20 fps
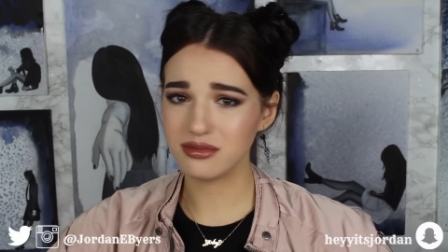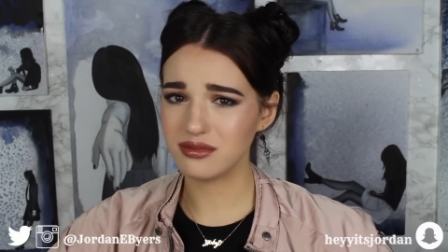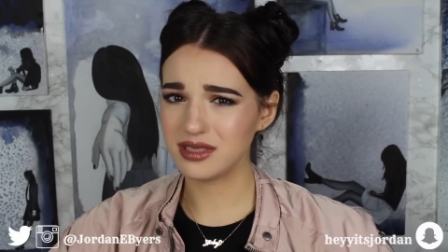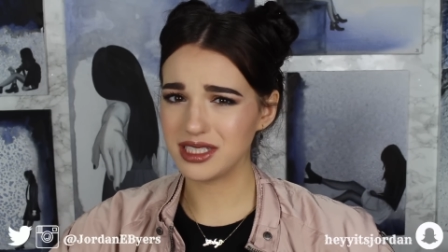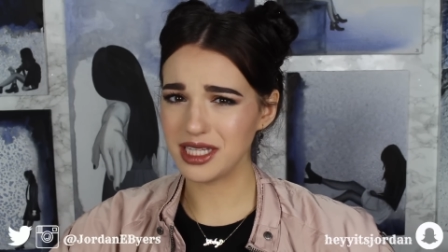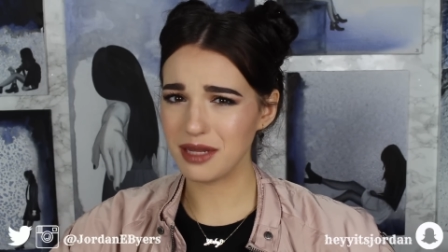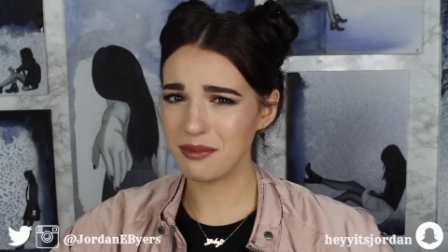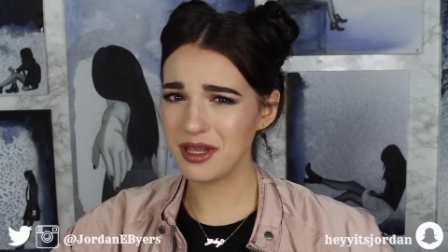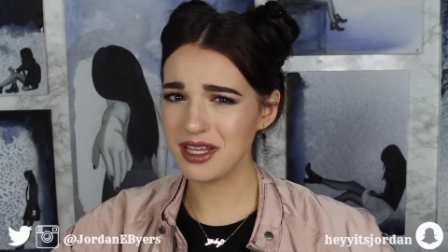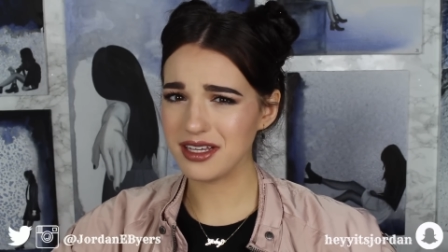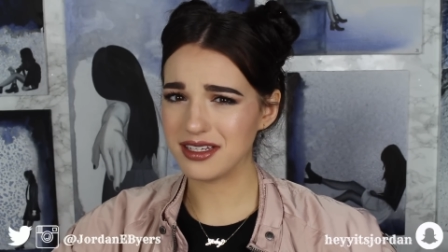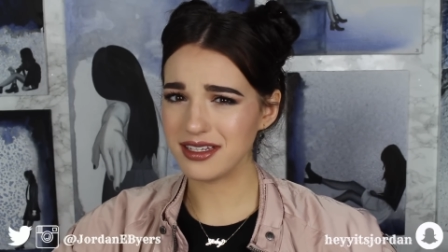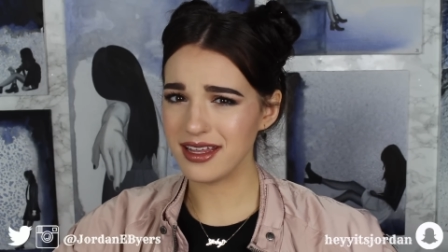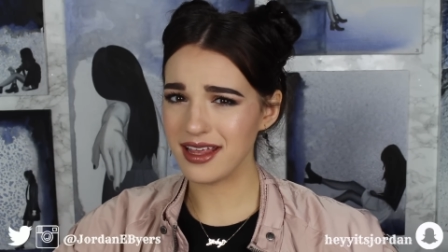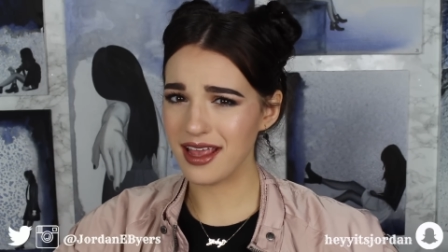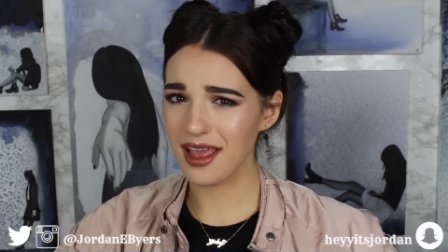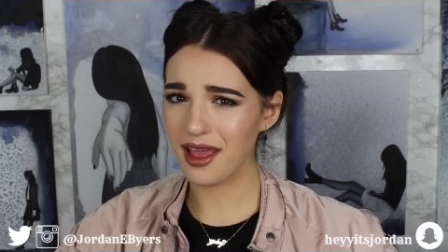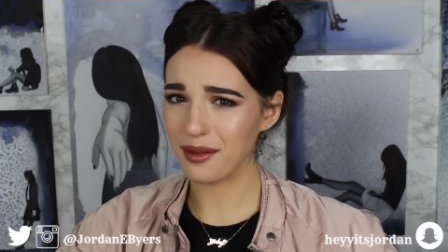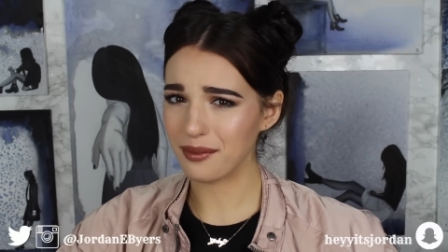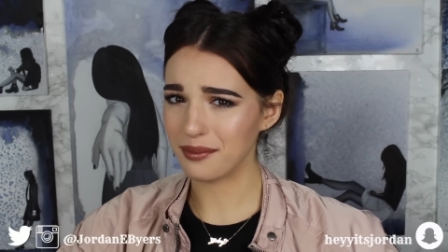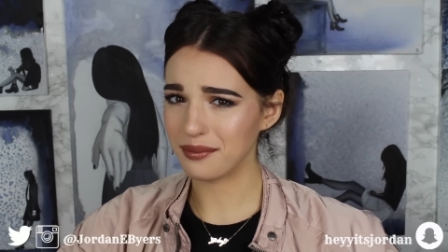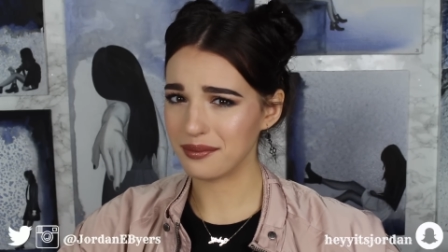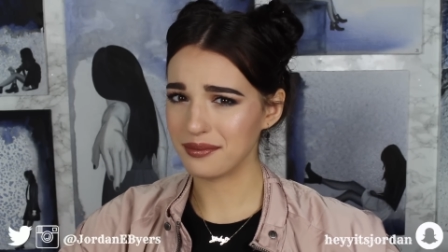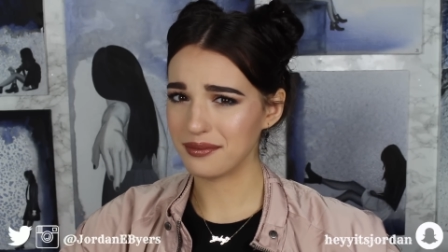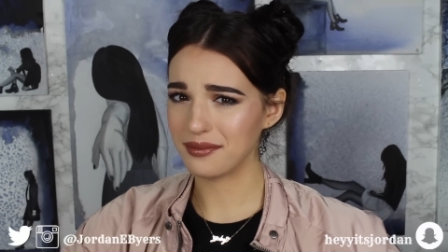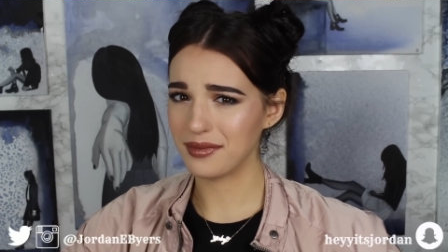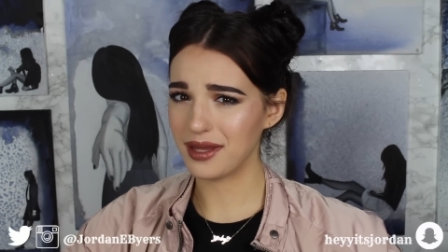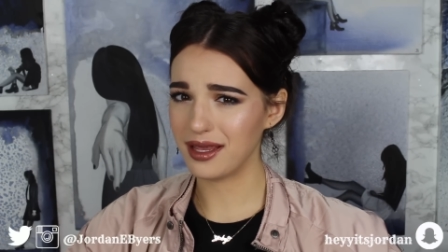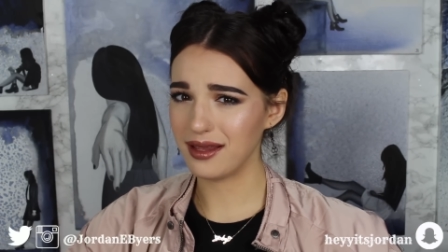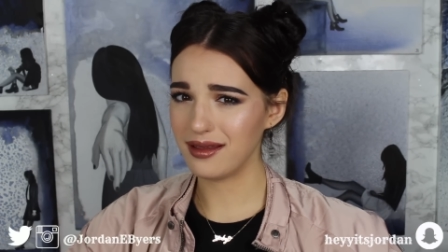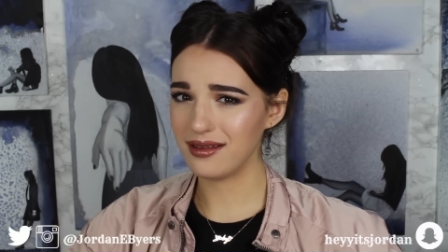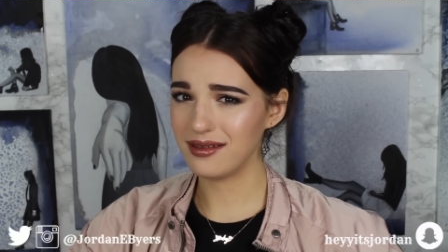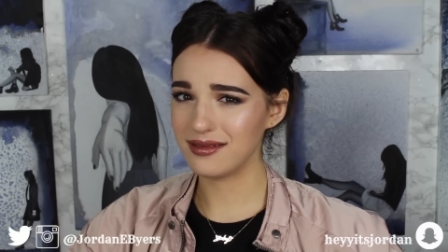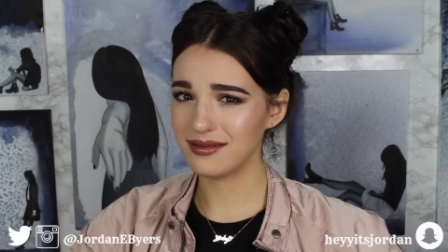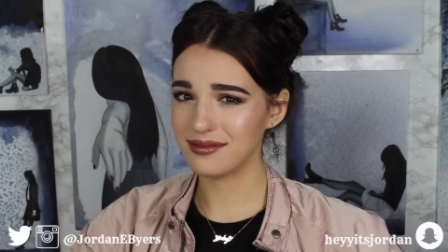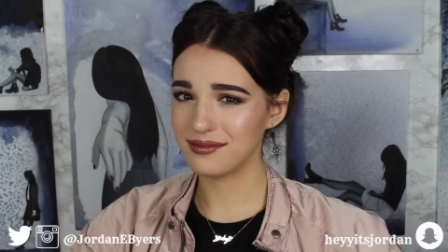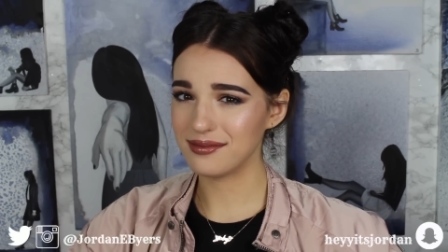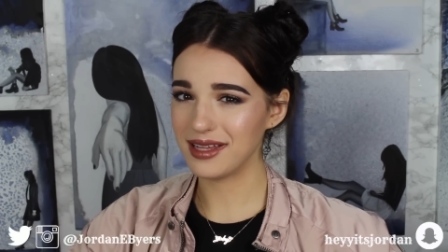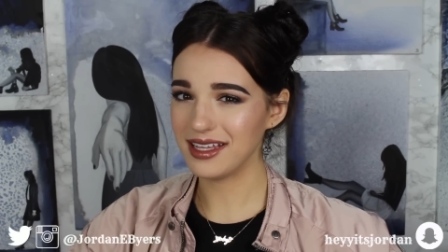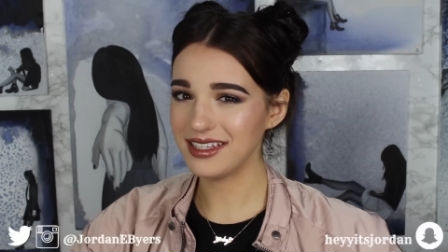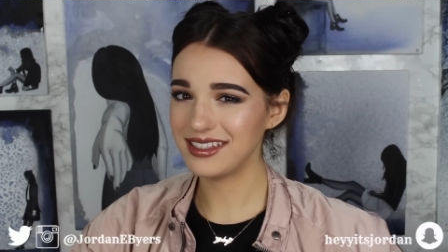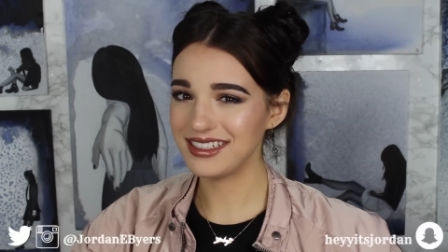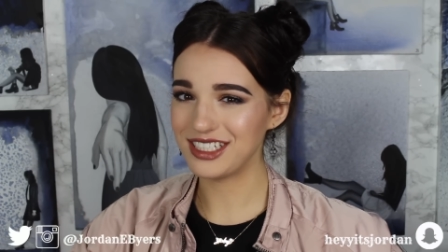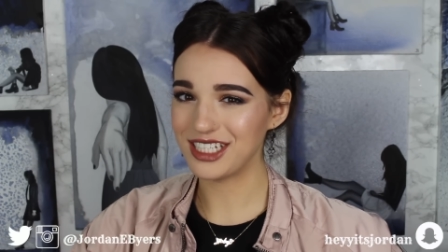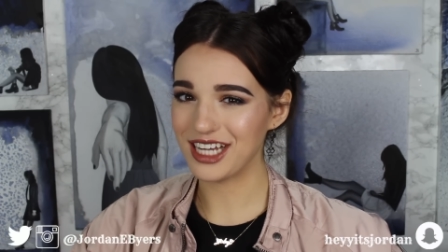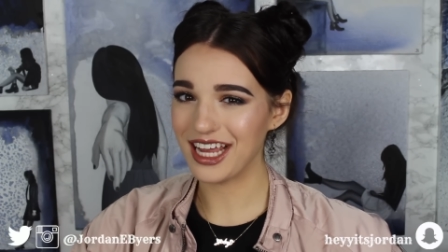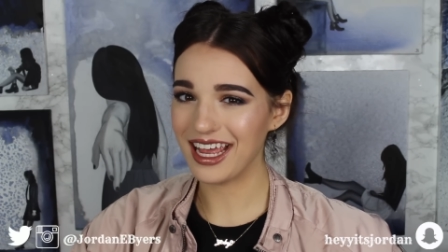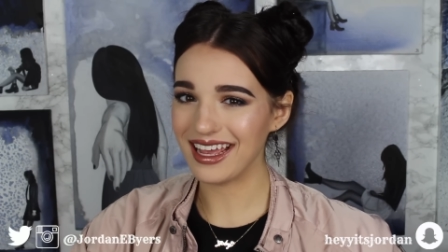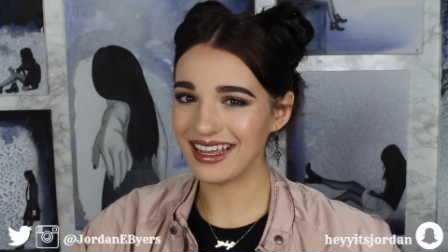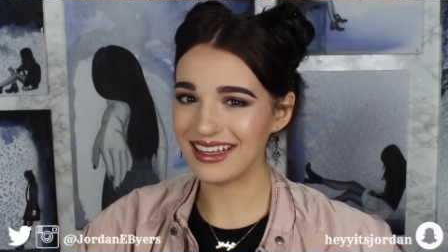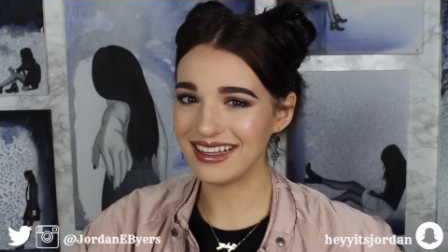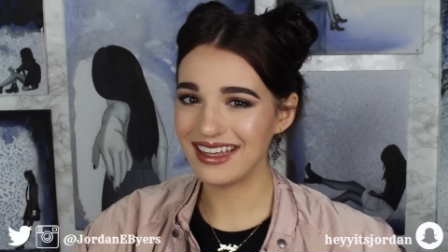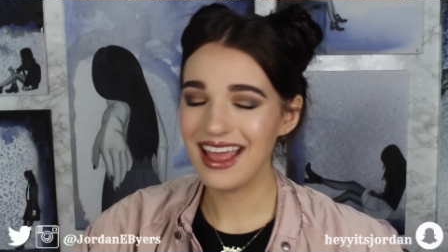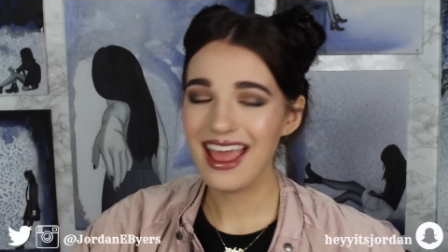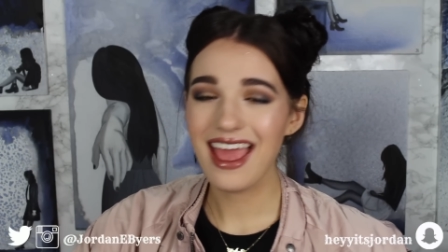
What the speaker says: Send me a DM. Like, let's chat.